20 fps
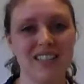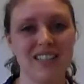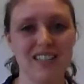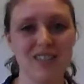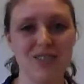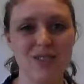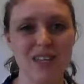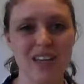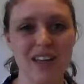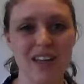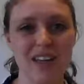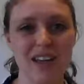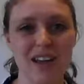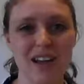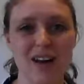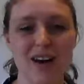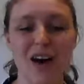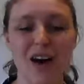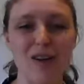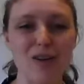You take
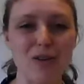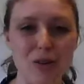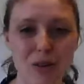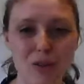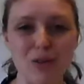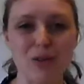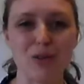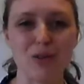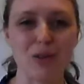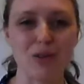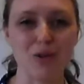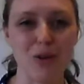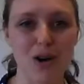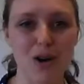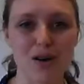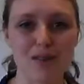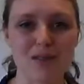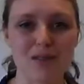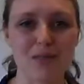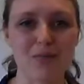care. I know you'll do
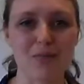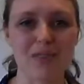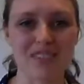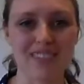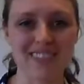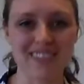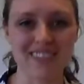awesome.